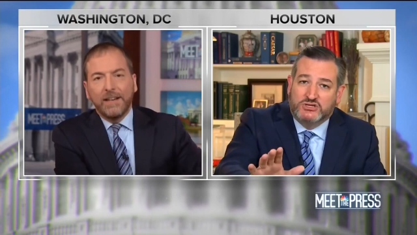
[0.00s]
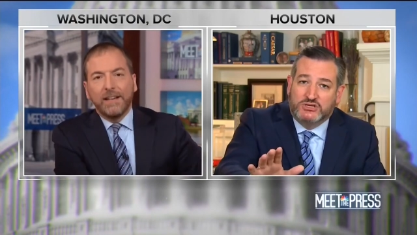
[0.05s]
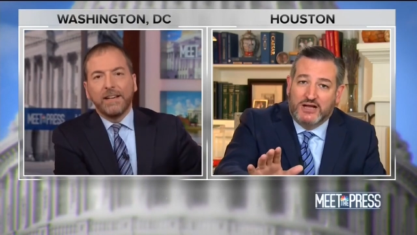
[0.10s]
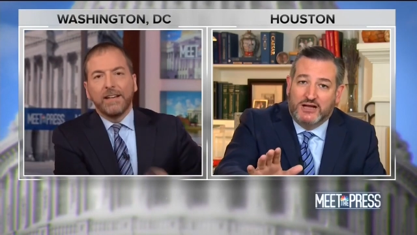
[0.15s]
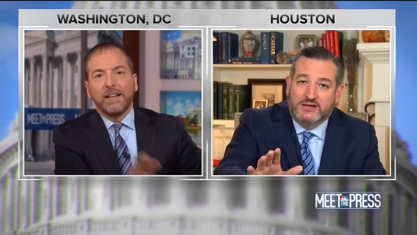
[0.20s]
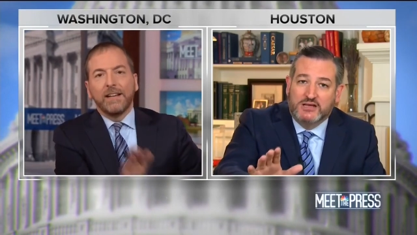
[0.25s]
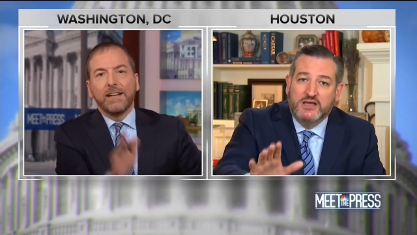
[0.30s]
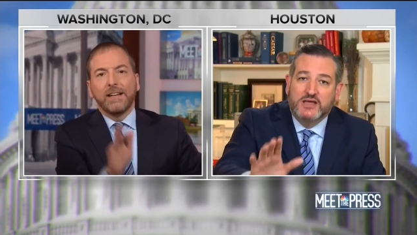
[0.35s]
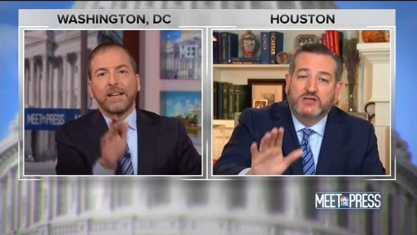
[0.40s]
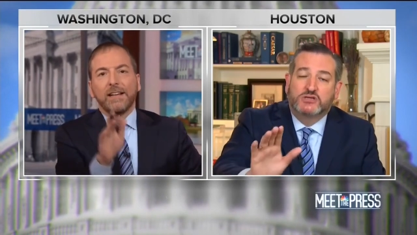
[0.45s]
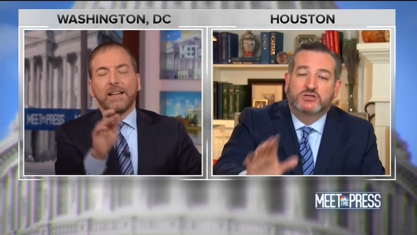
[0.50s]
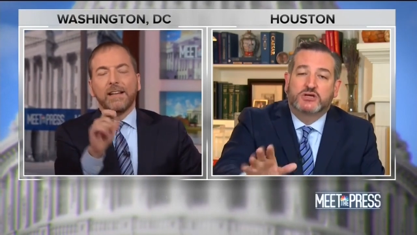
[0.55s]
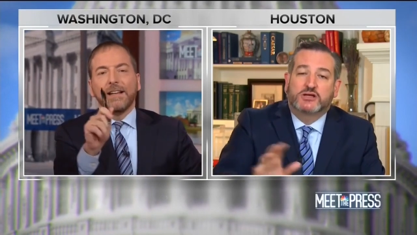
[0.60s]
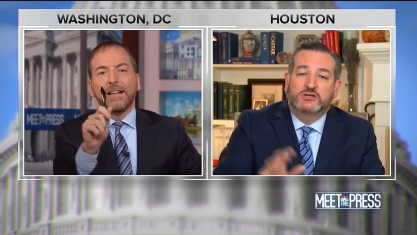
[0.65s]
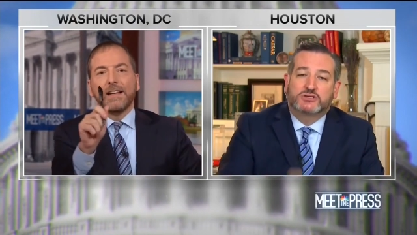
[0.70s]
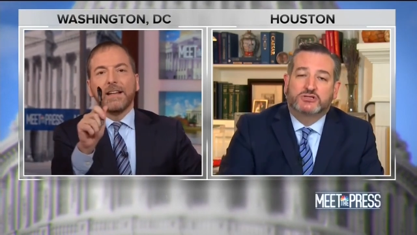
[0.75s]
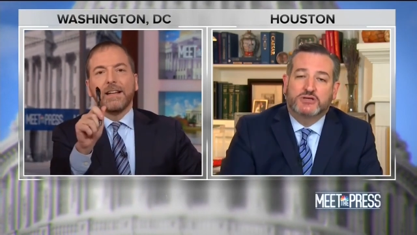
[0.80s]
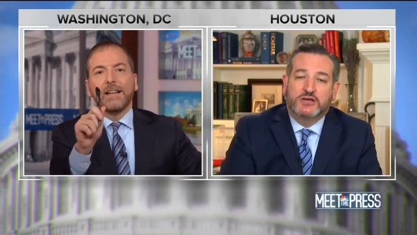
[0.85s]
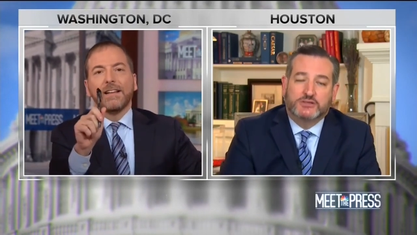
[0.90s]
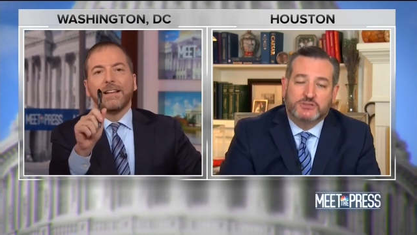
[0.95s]
Speaker 1: on, Chuck.
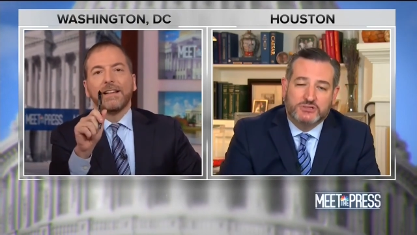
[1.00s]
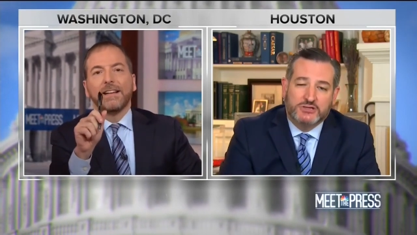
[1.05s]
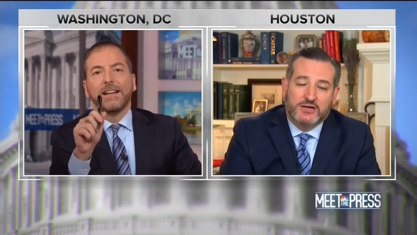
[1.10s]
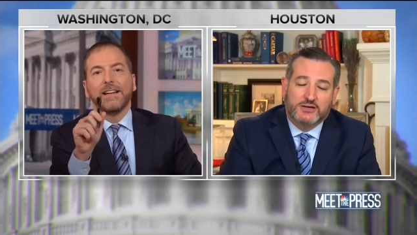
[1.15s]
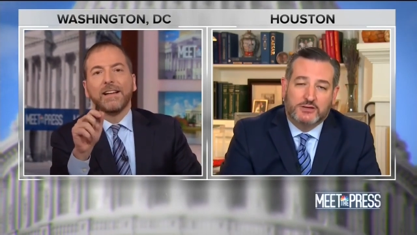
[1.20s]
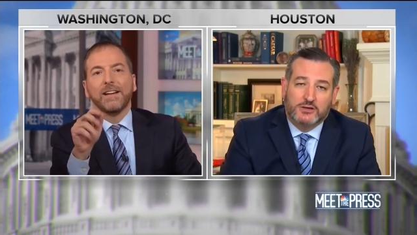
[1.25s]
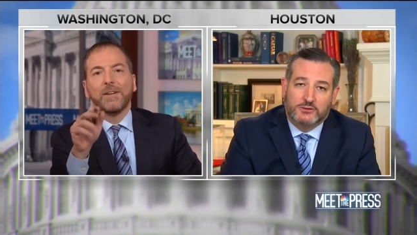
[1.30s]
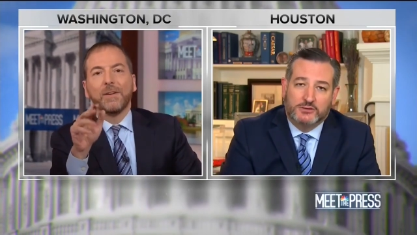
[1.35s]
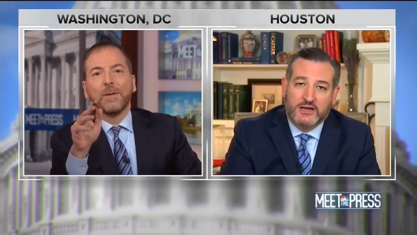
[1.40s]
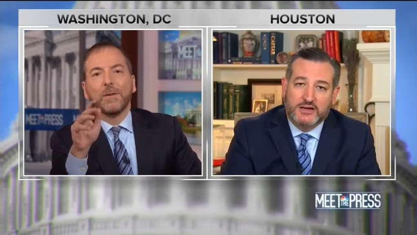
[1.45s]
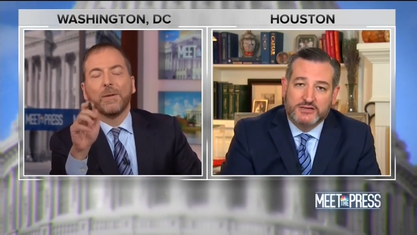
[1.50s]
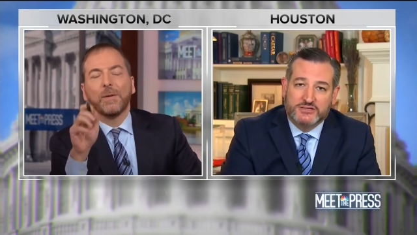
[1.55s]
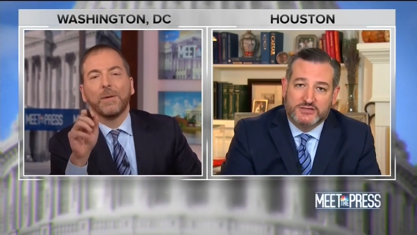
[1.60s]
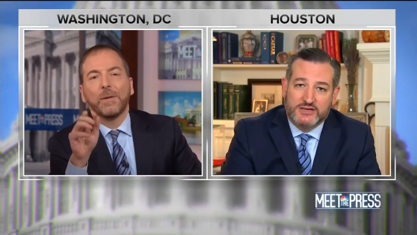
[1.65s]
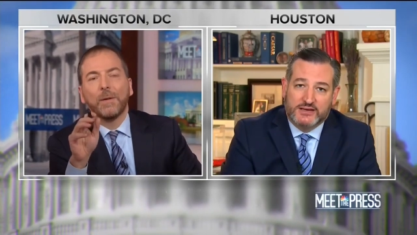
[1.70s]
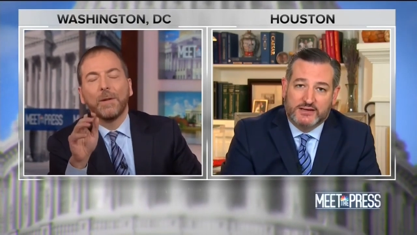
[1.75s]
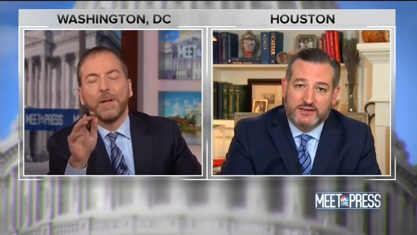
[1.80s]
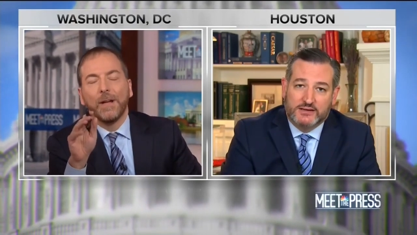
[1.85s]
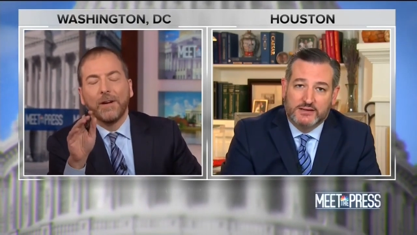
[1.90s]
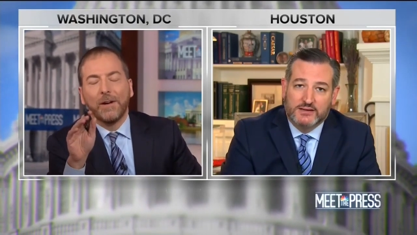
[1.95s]
Chuck, Chuck, Chuck, yeah. hold on a
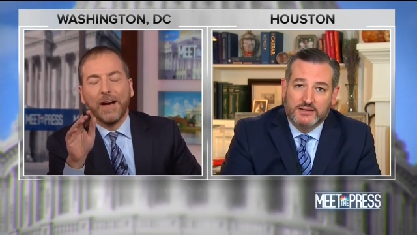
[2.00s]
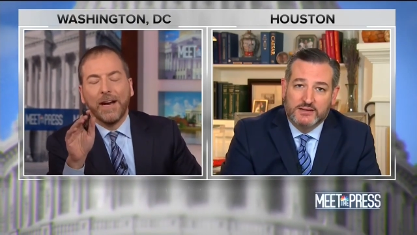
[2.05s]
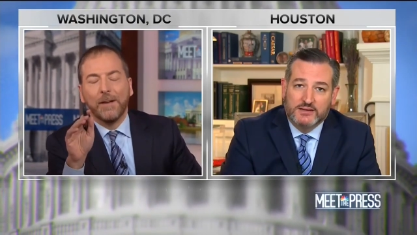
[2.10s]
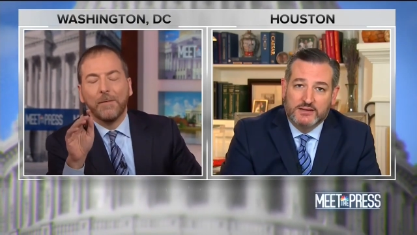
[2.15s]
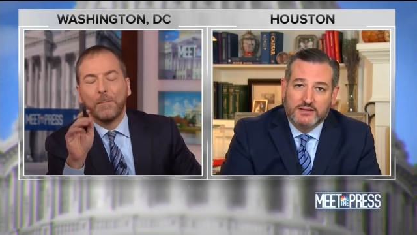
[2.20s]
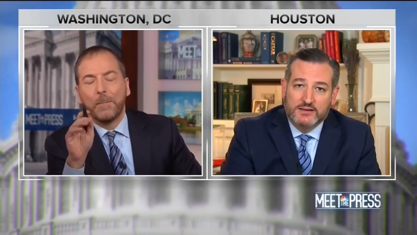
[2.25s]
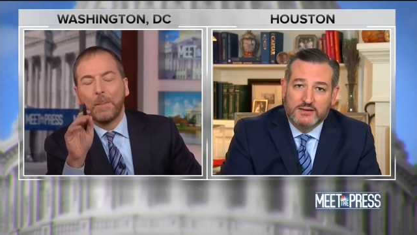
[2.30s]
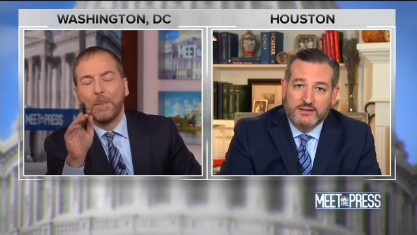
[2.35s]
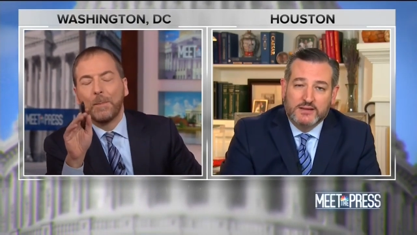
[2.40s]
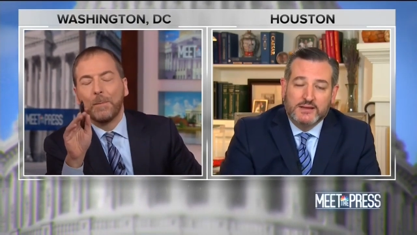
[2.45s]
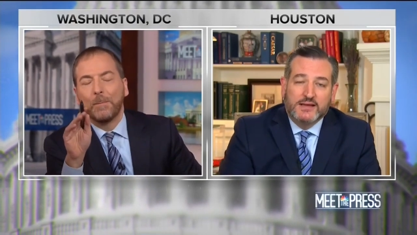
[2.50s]
second. All right.